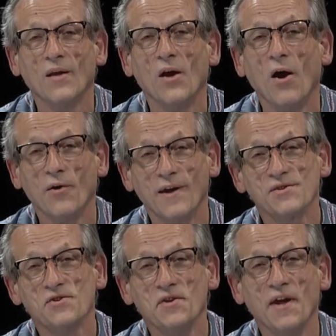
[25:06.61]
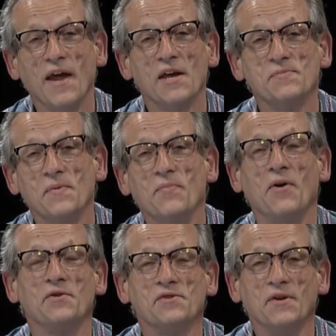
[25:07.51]
Our guest today has been
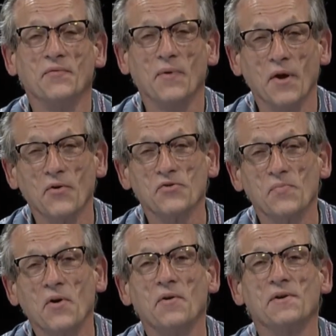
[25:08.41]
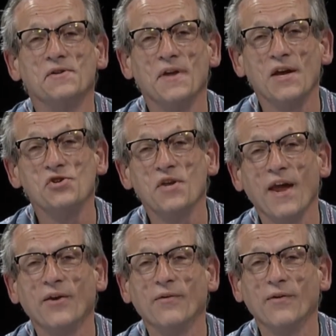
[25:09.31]
Paul Cienfuegos. Paul is an
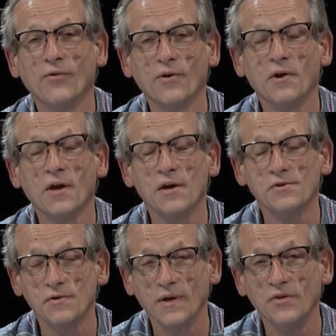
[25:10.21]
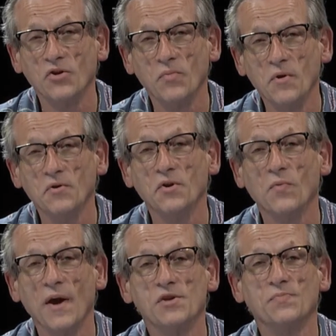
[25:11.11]
educator and organizer in the community
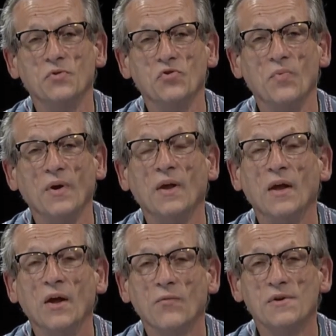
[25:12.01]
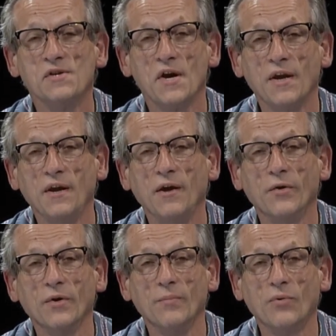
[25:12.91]
rights movement residing
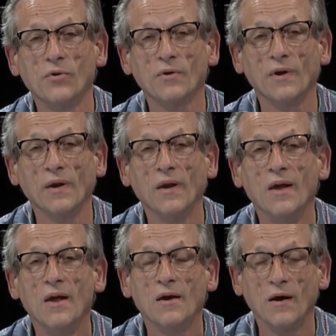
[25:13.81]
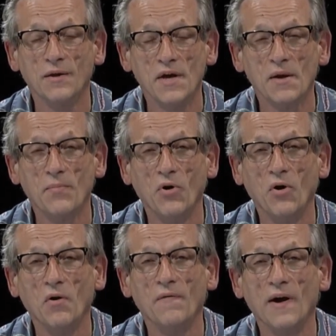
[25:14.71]
here in Portland. Contact
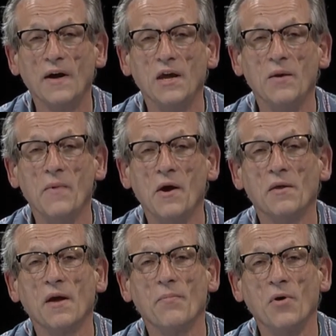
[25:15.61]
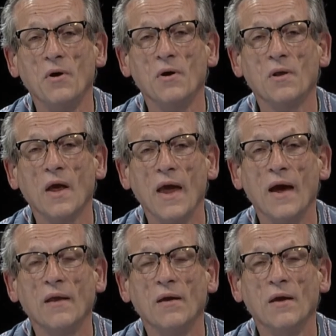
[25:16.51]
Paul via email at paul
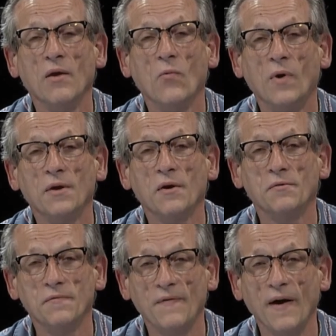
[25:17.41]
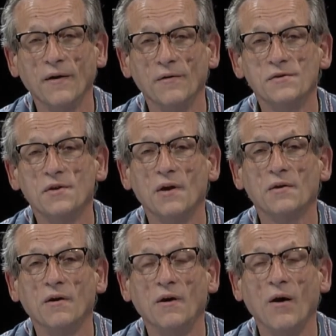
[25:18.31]
at
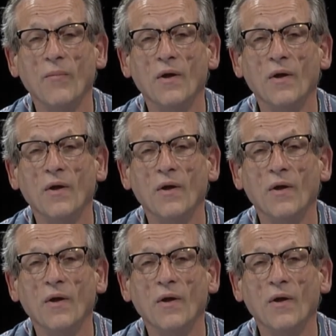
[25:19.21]
100fires.com.